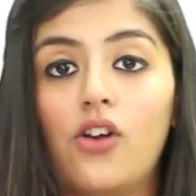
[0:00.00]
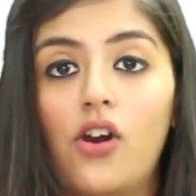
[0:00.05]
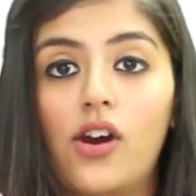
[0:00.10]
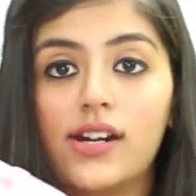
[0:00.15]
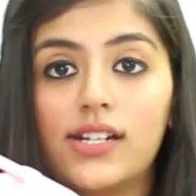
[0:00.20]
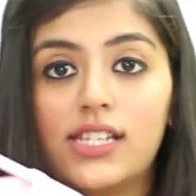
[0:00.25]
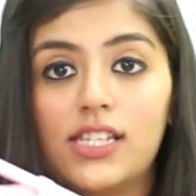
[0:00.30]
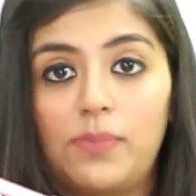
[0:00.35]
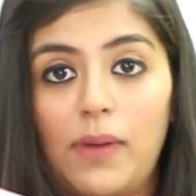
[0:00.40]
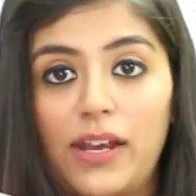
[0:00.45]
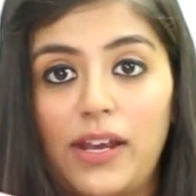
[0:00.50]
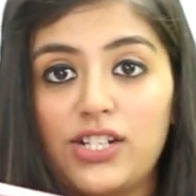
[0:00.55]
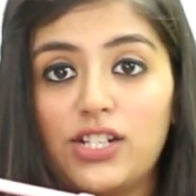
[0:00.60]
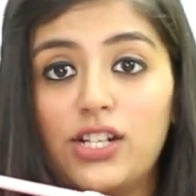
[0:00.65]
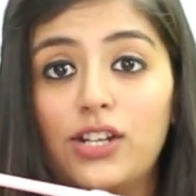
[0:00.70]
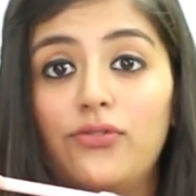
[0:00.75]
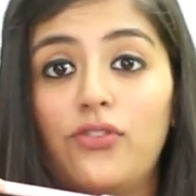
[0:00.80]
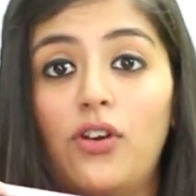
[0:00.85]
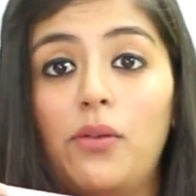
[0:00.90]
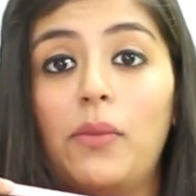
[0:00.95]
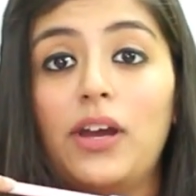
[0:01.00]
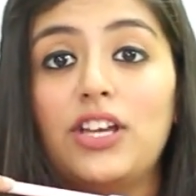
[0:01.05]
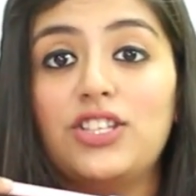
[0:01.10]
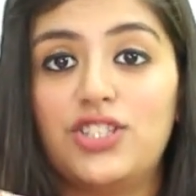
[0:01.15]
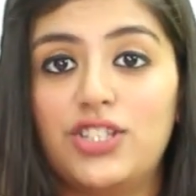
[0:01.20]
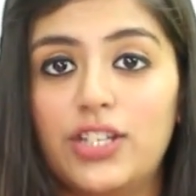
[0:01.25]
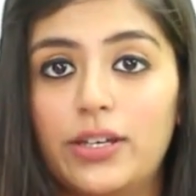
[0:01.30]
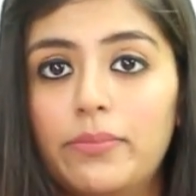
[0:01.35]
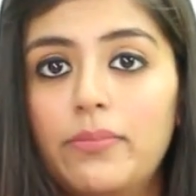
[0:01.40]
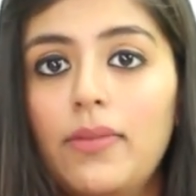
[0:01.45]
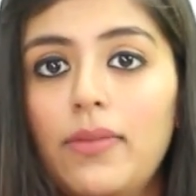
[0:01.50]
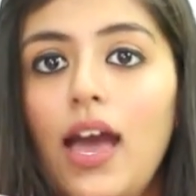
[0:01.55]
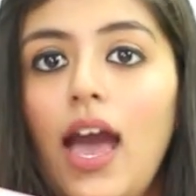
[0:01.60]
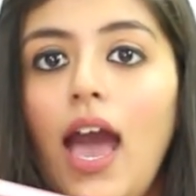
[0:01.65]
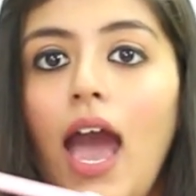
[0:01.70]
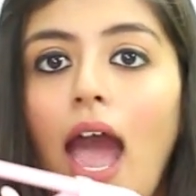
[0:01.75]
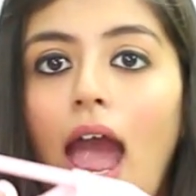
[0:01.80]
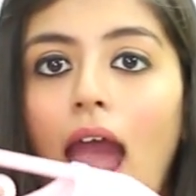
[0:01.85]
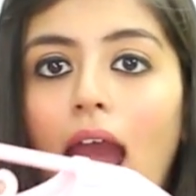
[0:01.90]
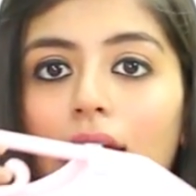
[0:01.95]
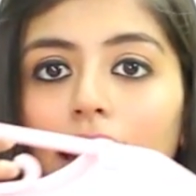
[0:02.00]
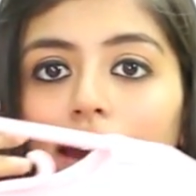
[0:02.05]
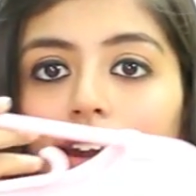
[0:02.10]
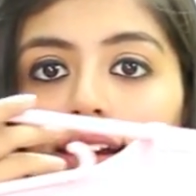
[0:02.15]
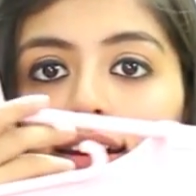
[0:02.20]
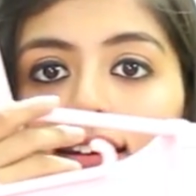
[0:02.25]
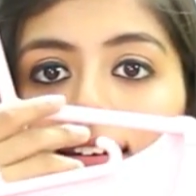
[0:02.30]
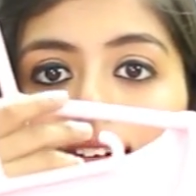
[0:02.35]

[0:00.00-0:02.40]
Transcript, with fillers: got specially for my gym and